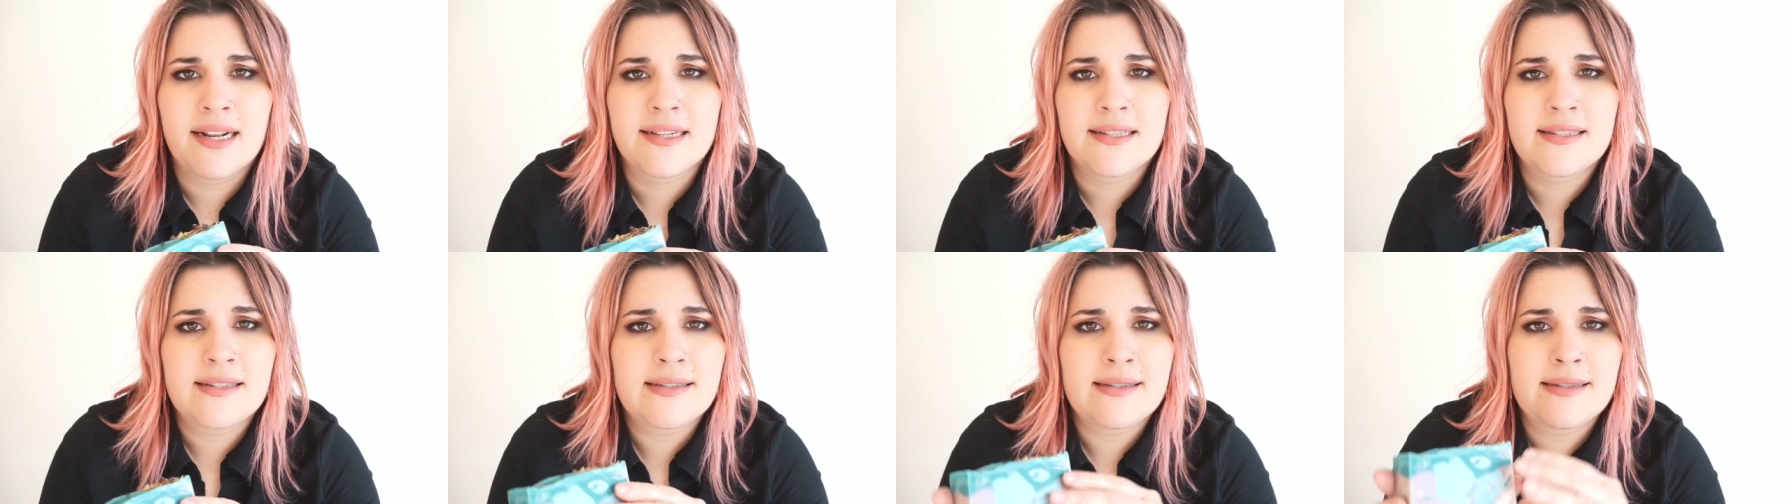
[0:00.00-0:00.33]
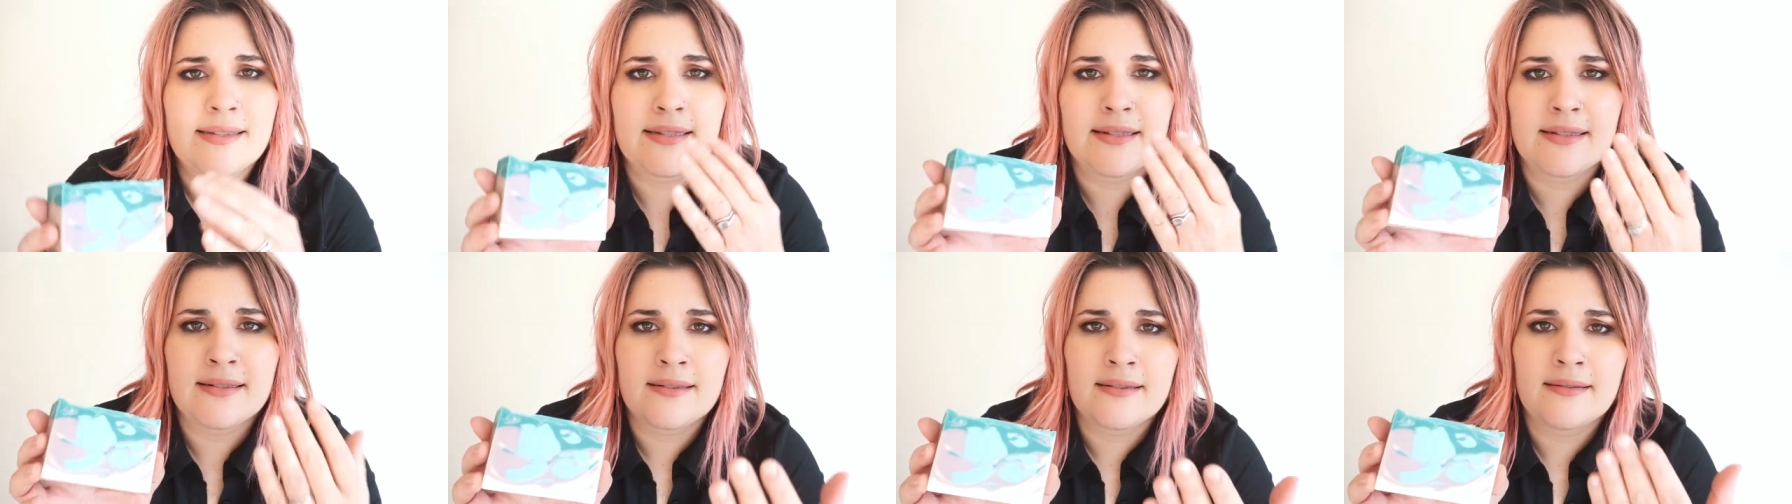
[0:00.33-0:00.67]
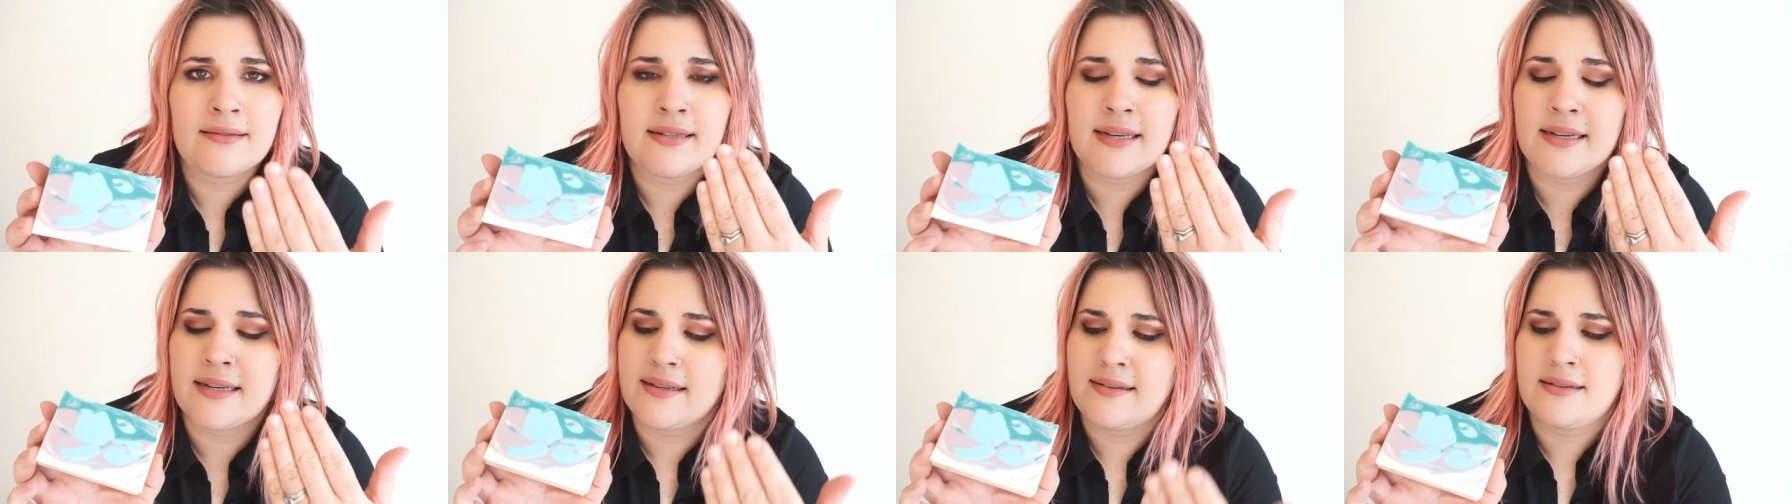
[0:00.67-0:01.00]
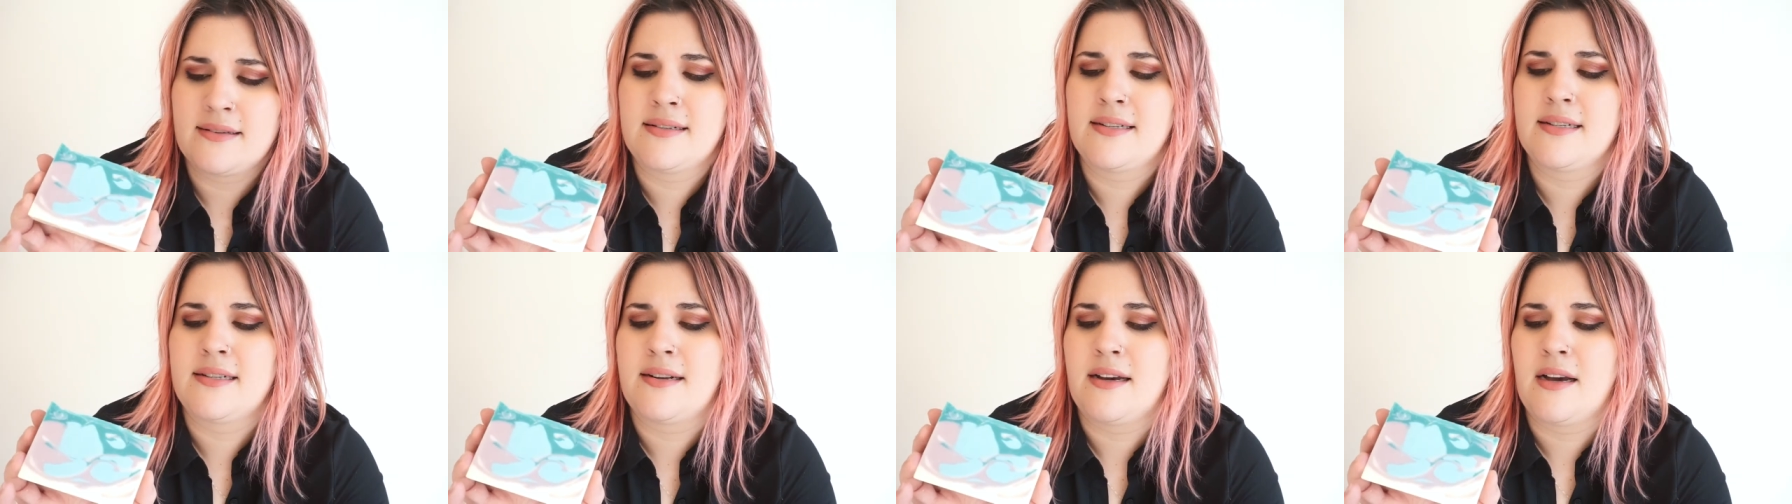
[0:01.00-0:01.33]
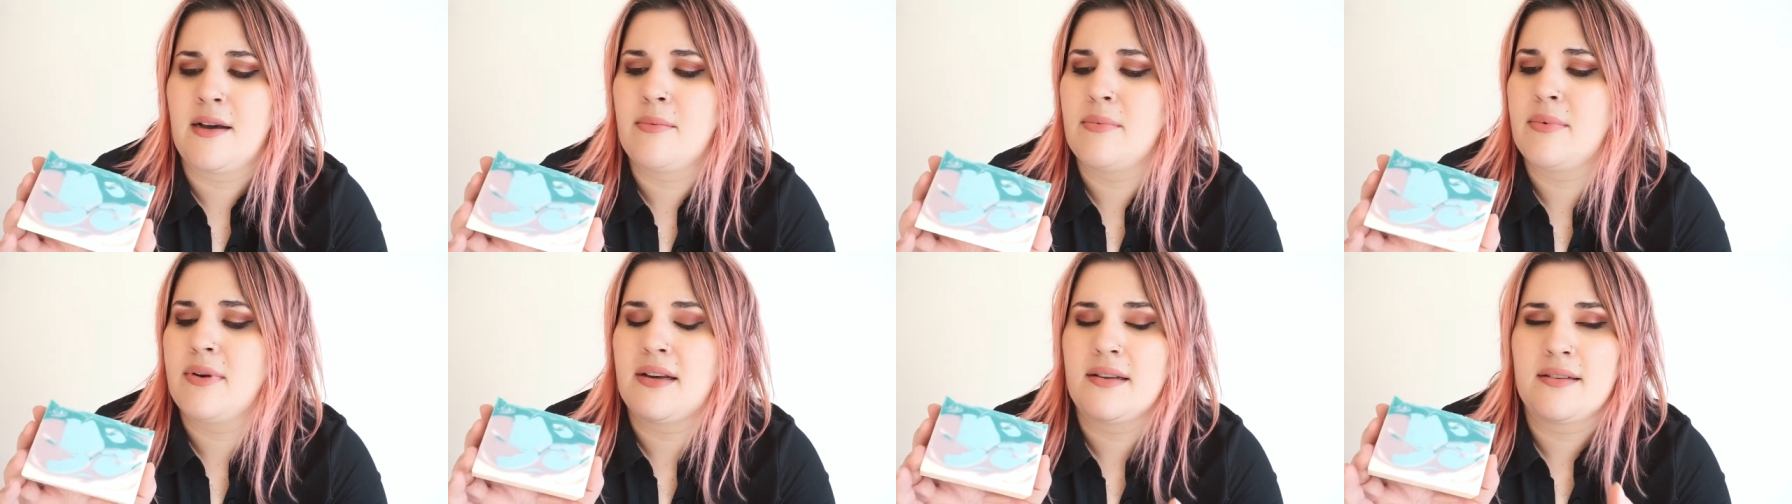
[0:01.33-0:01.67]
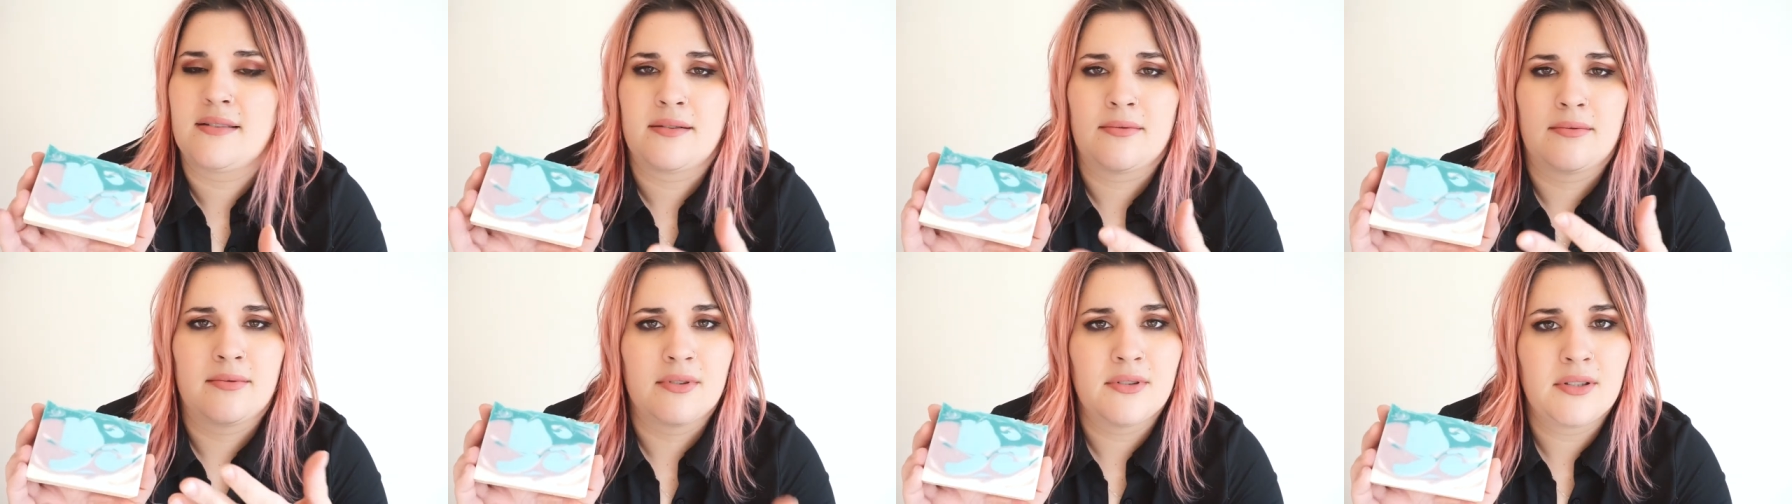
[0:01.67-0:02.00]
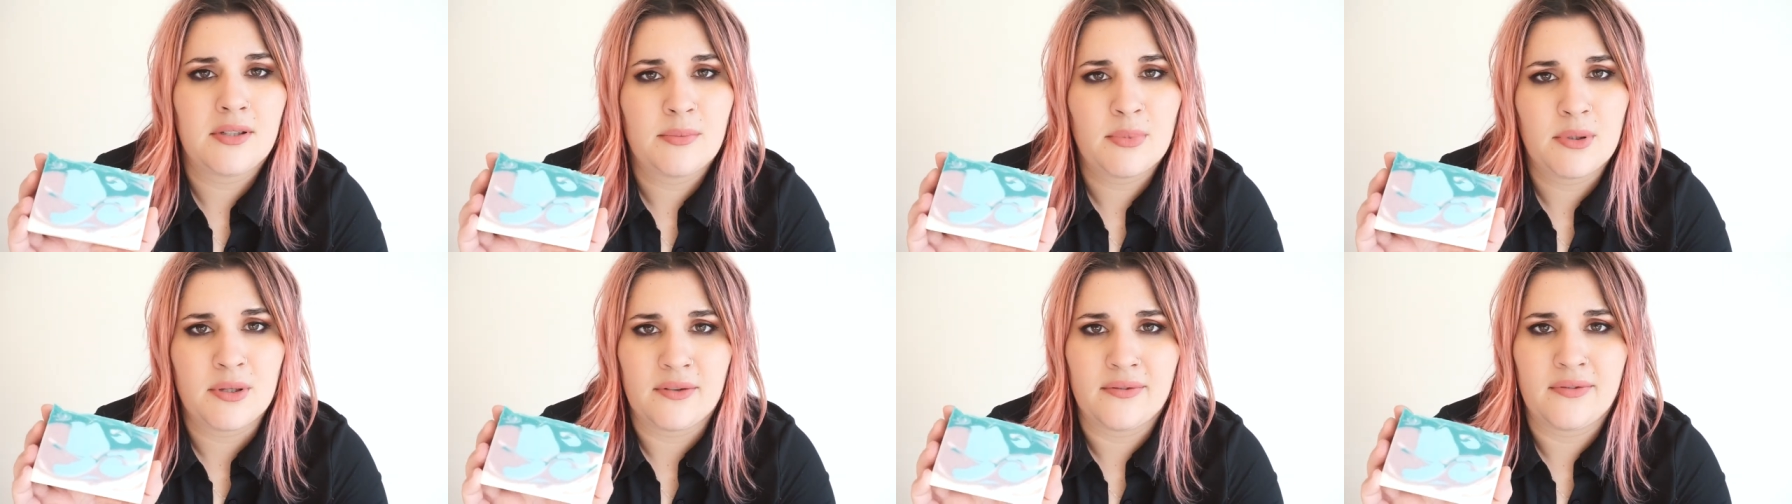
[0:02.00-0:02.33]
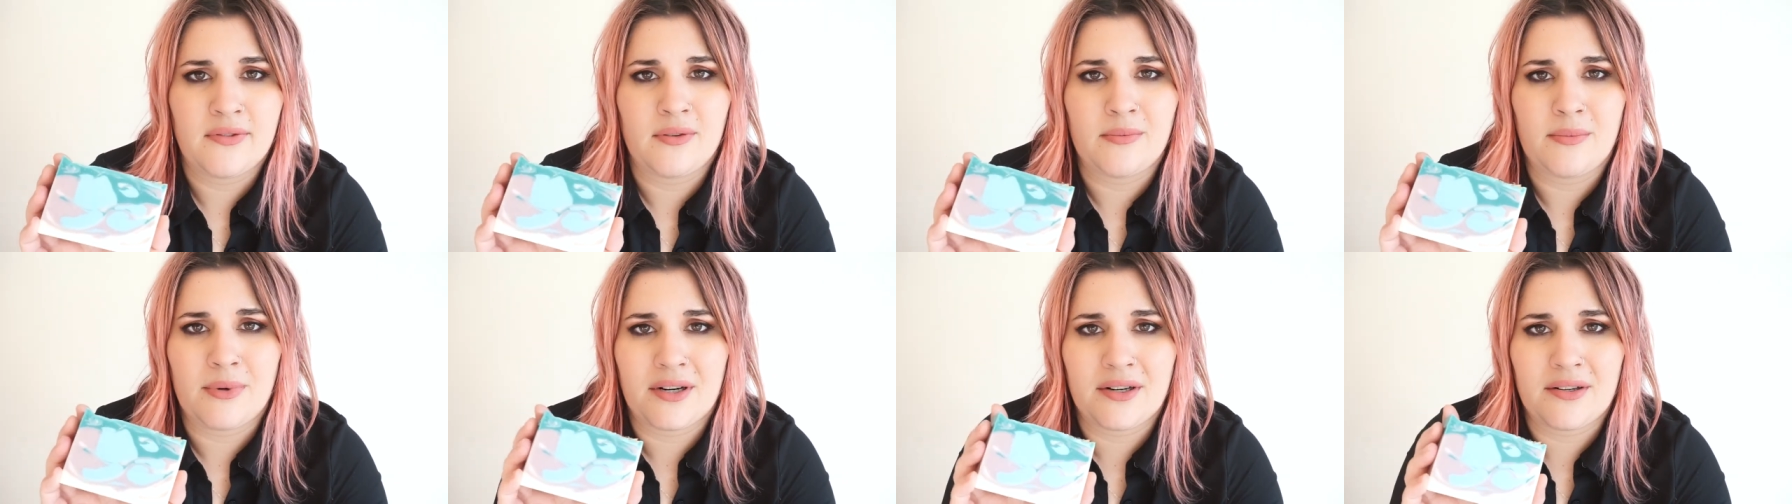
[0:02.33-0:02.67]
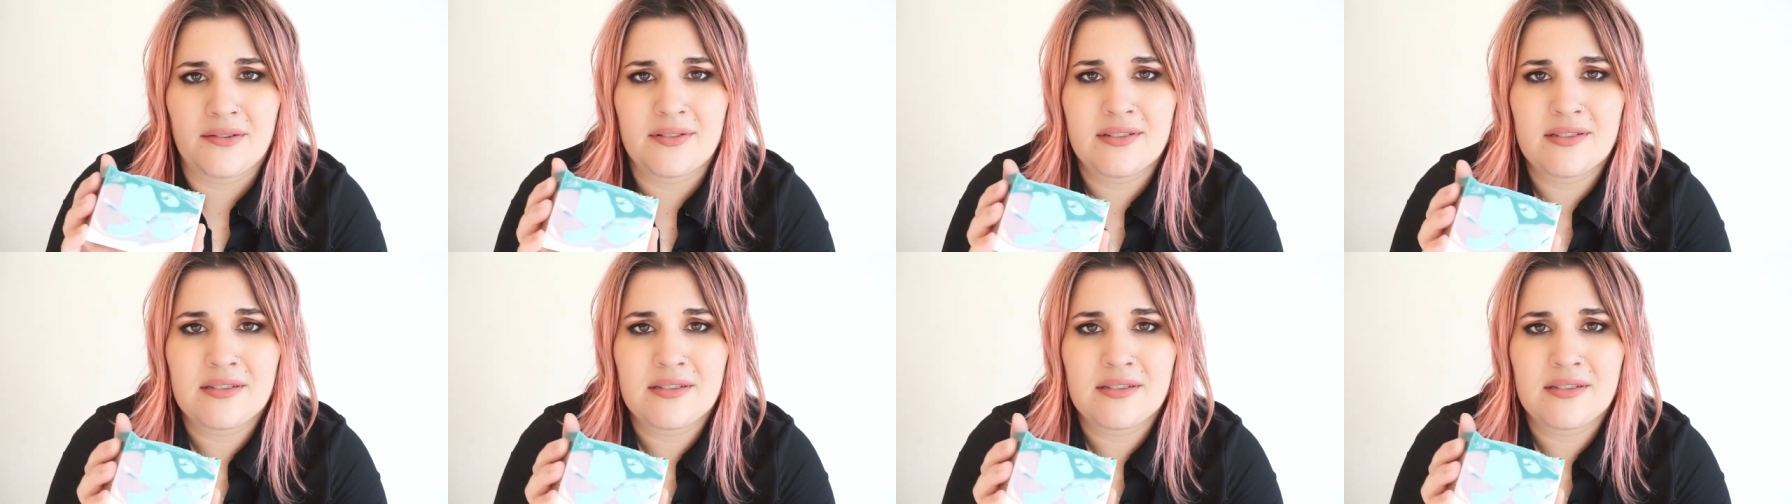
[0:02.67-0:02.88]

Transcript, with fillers: It still ended up as a really beautiful bar of